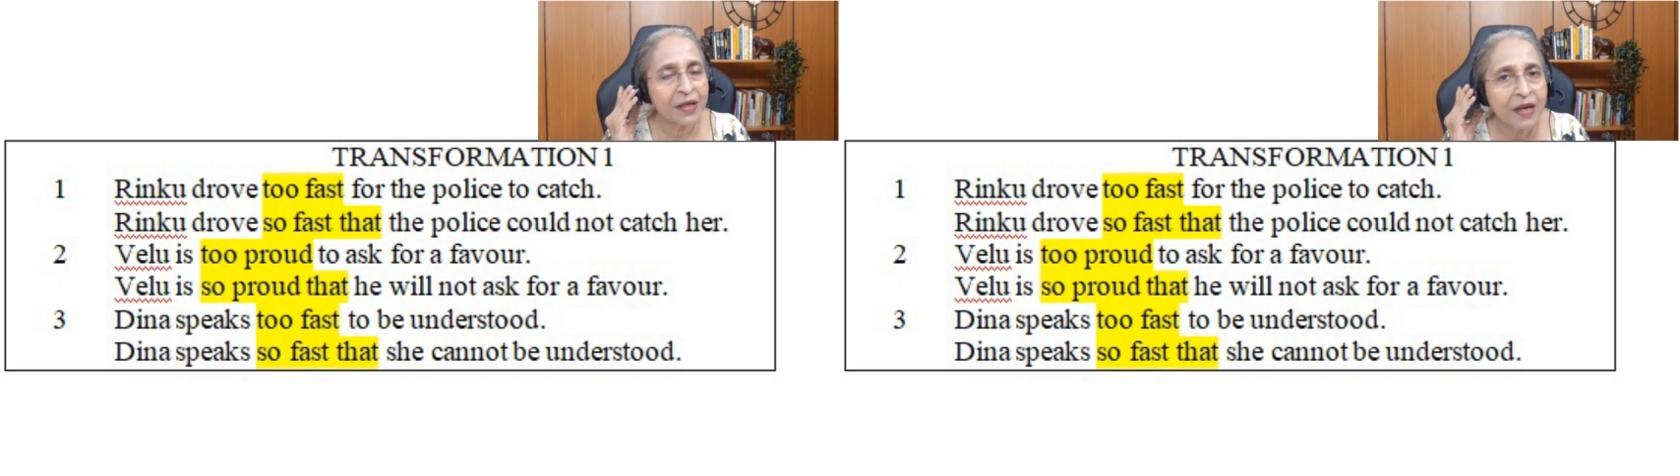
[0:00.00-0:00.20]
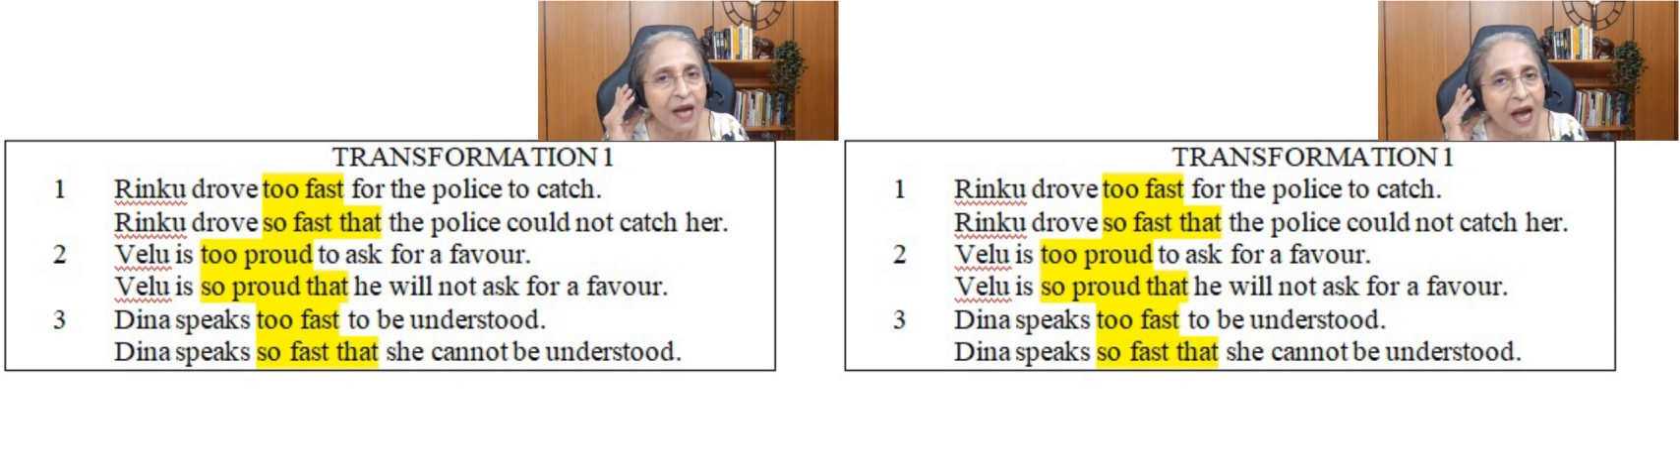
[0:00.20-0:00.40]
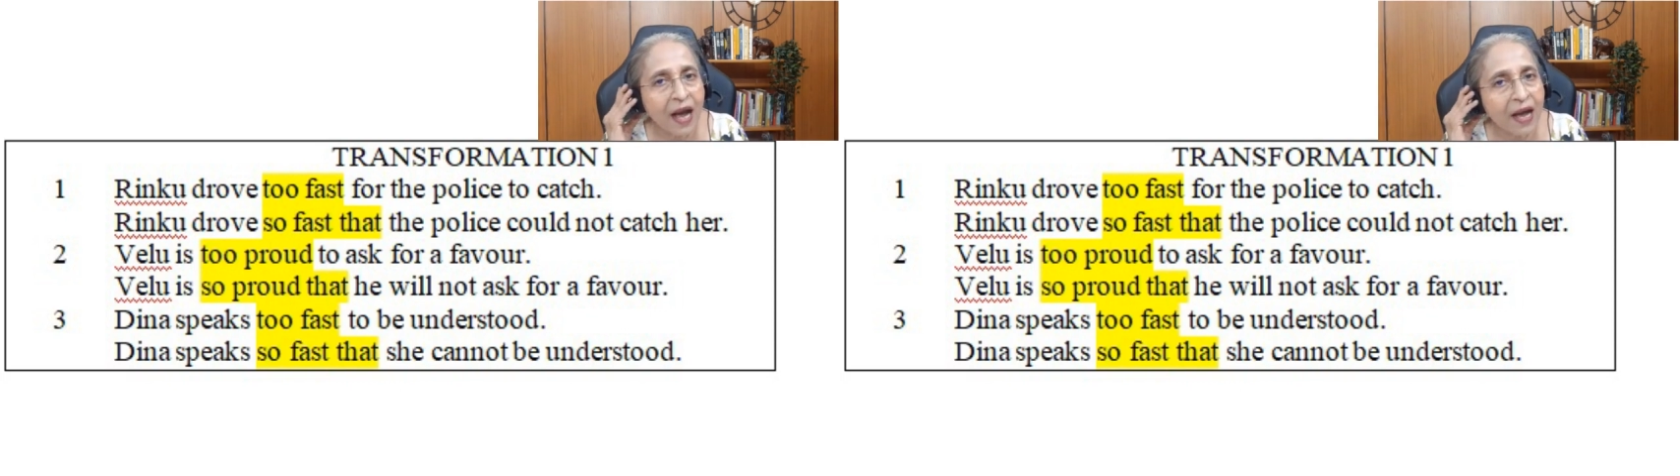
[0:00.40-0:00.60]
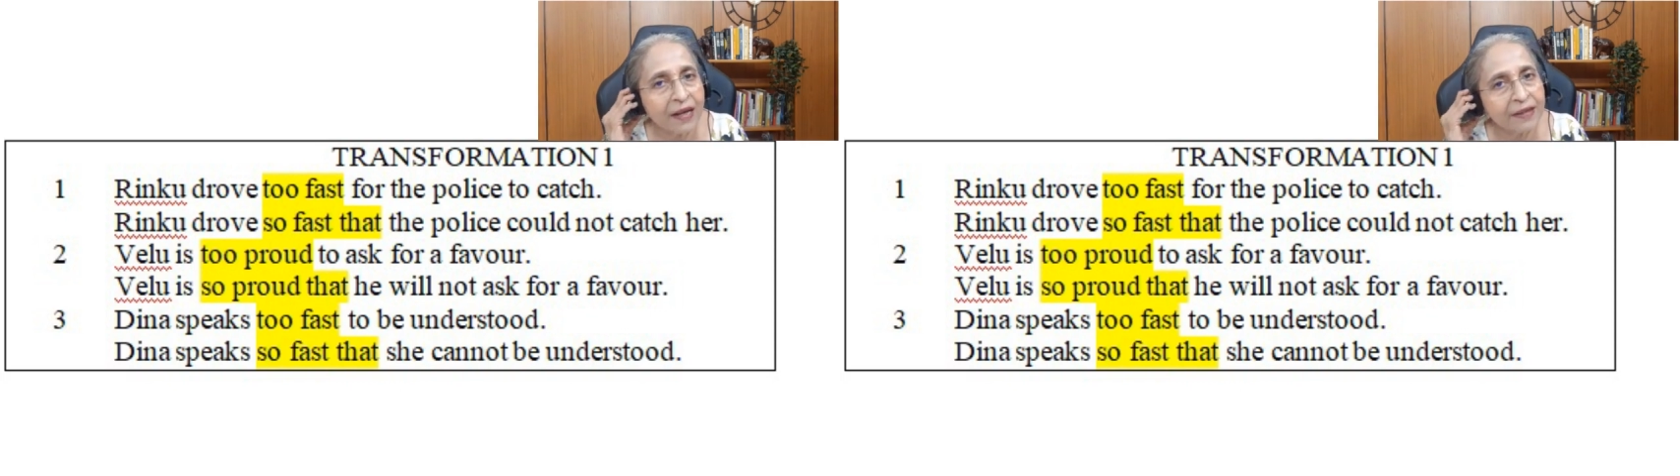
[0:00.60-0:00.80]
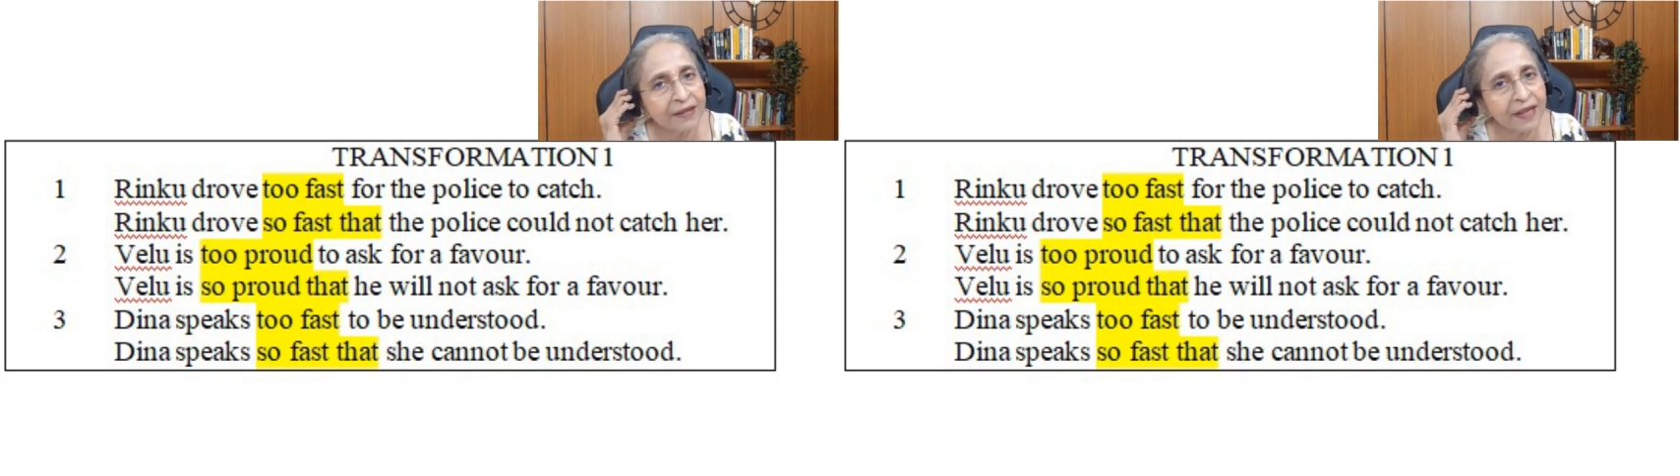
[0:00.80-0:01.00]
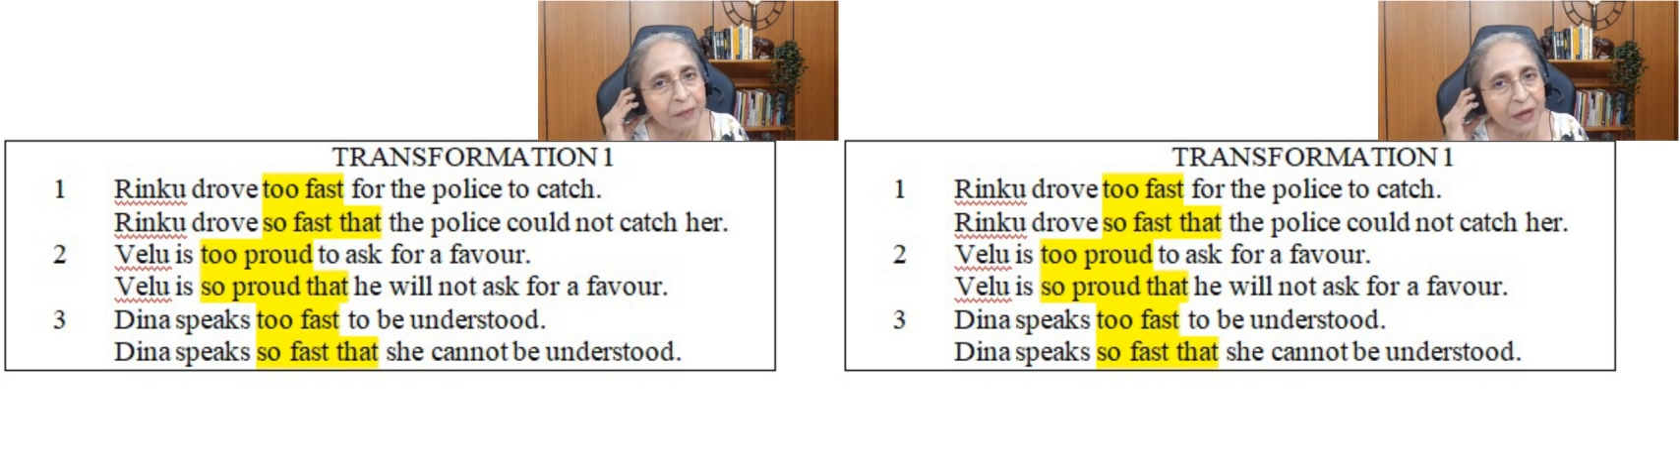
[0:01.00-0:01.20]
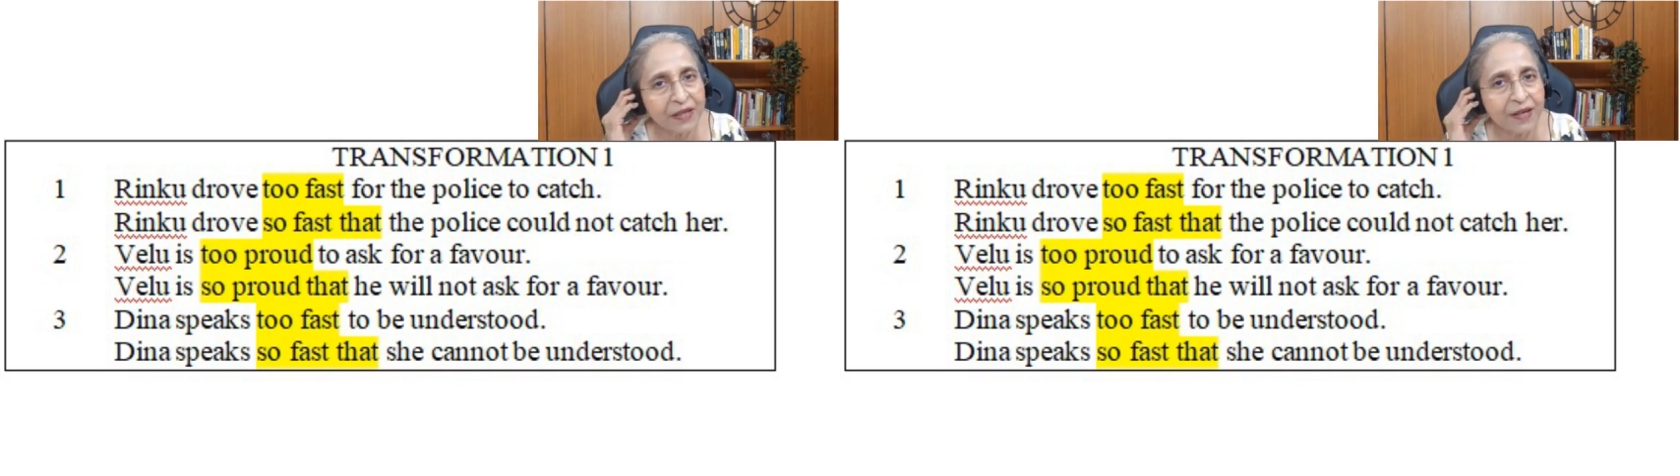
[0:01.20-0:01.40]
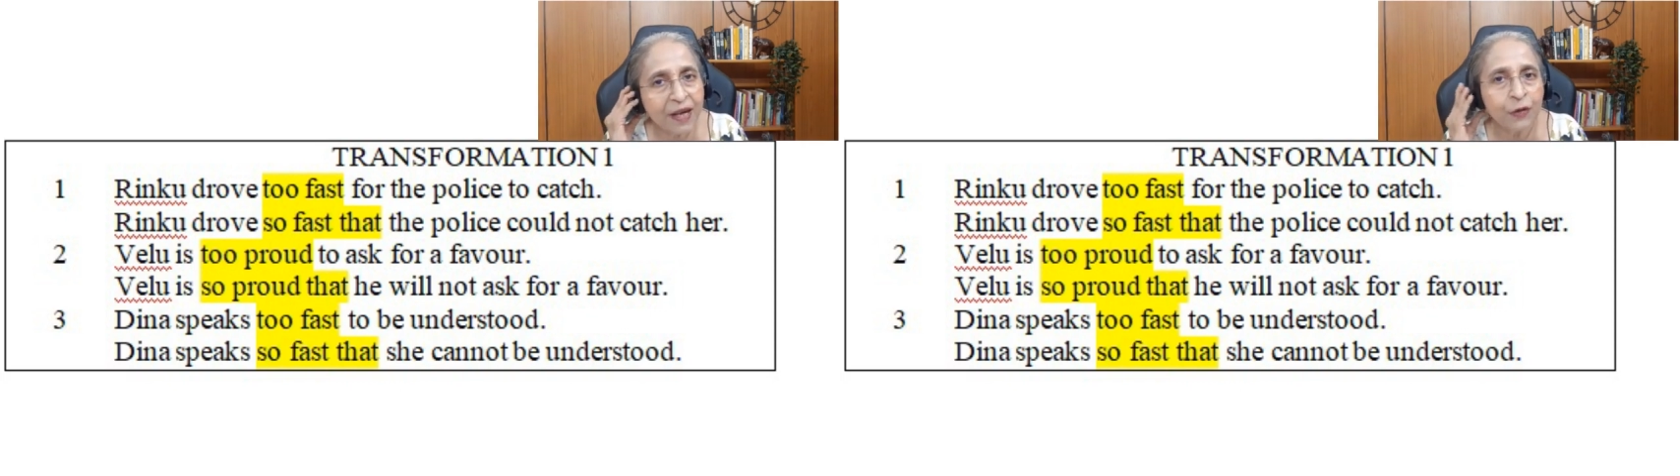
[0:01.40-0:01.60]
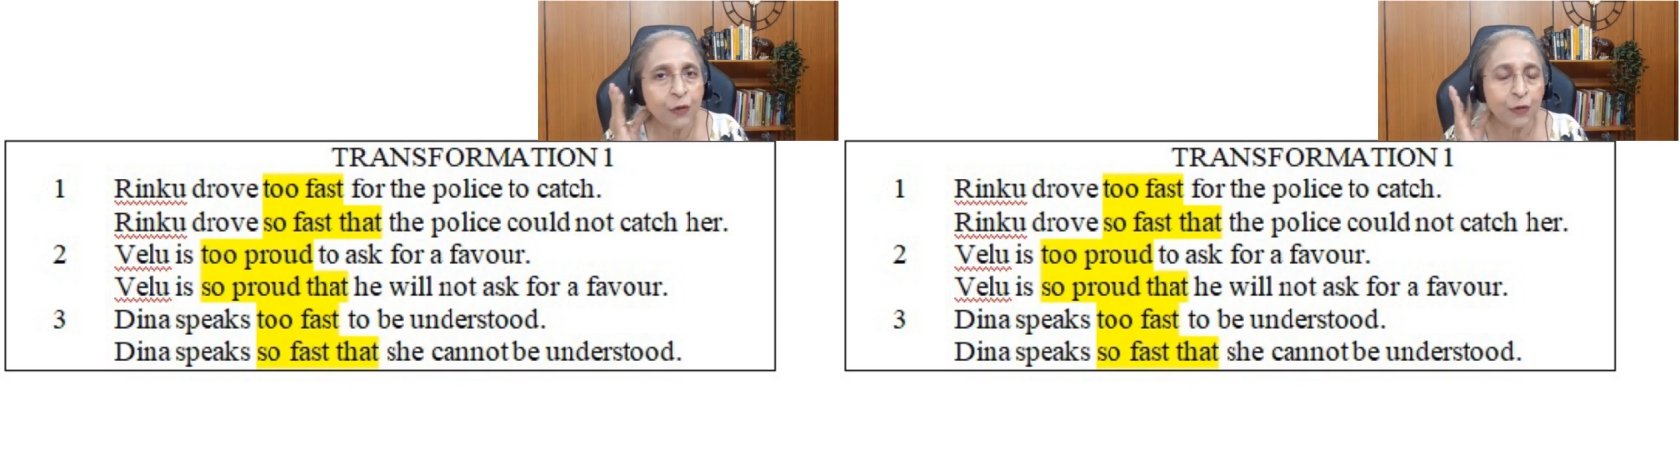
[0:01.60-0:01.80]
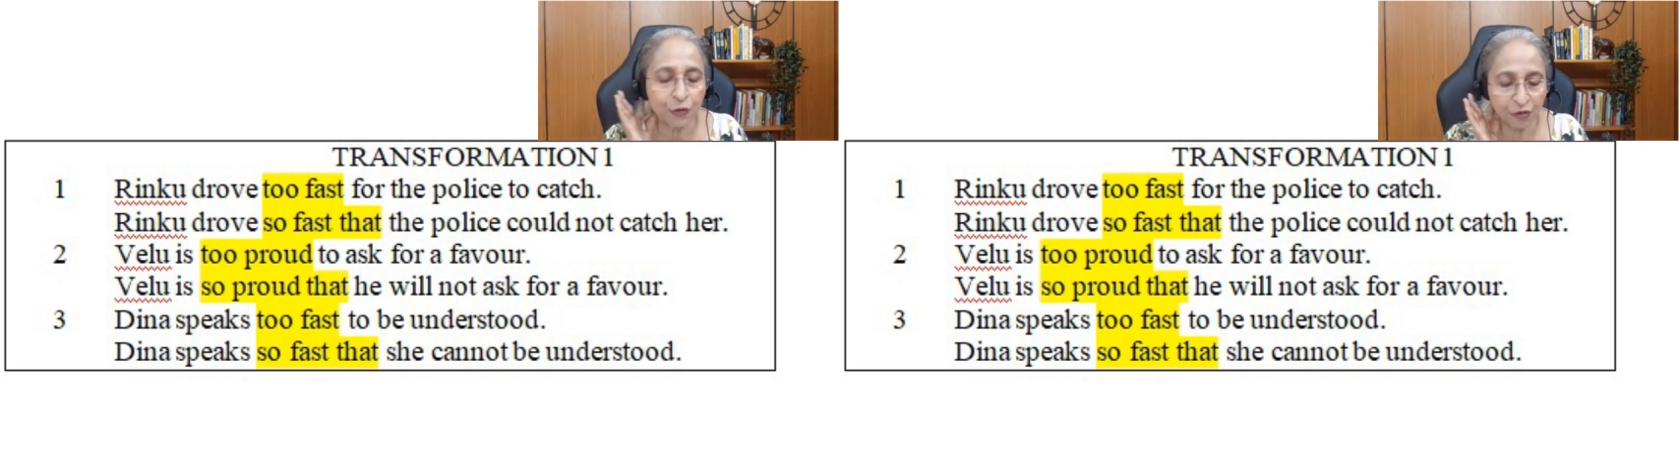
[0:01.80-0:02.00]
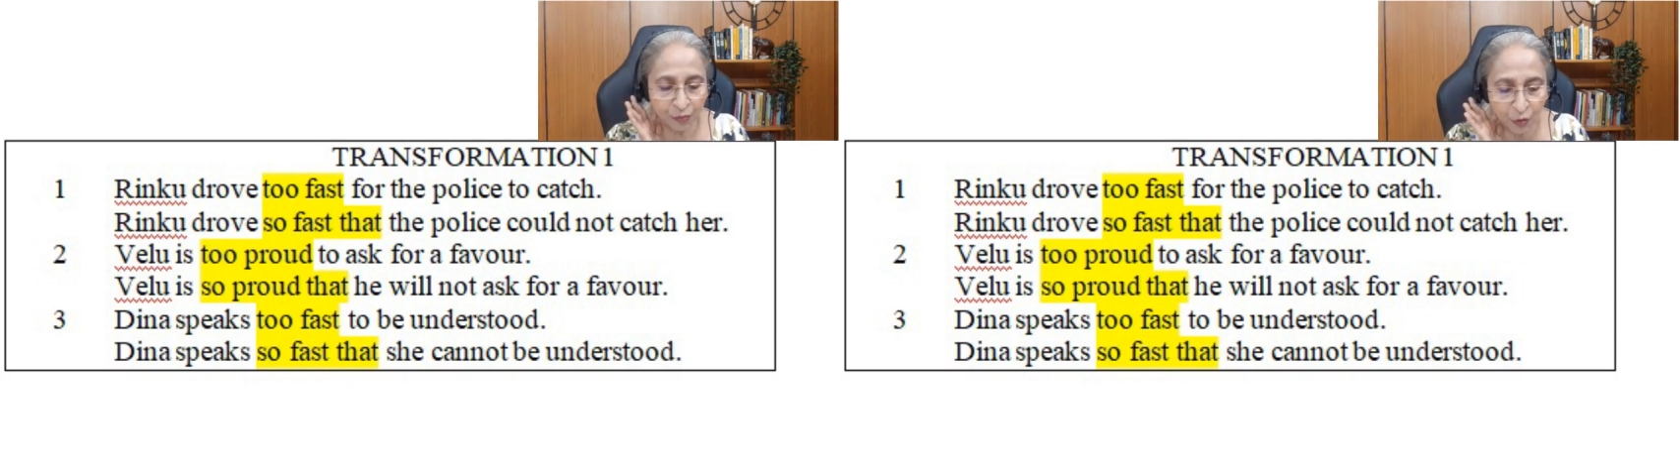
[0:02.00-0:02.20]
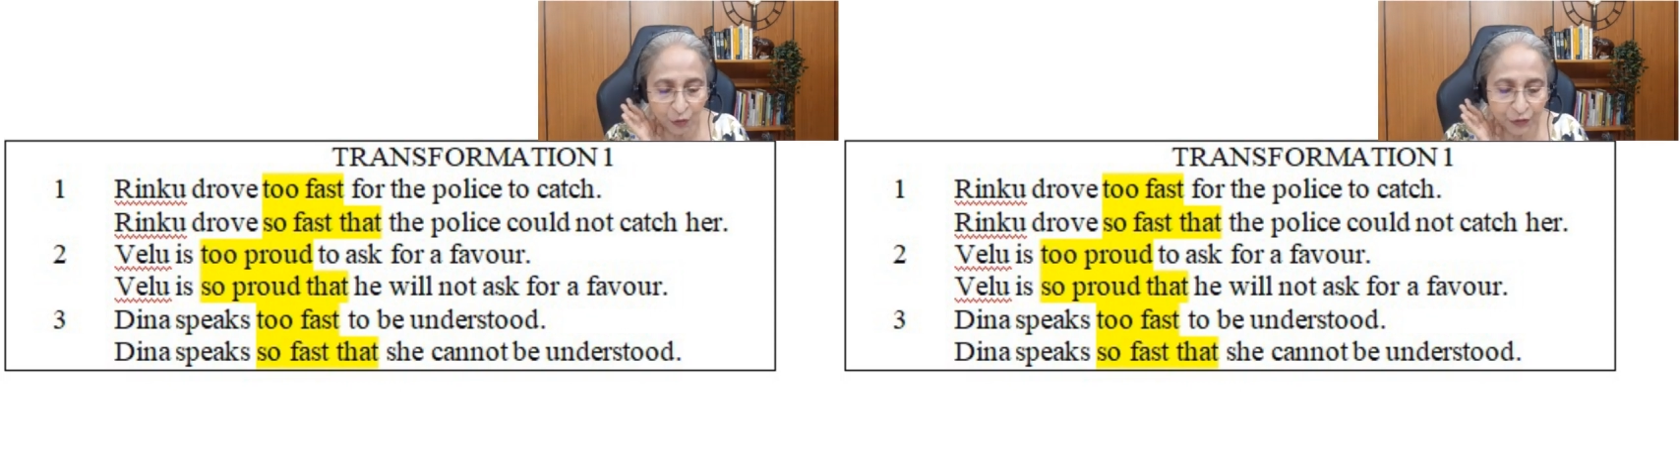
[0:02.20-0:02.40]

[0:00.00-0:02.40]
and they may tell you to remove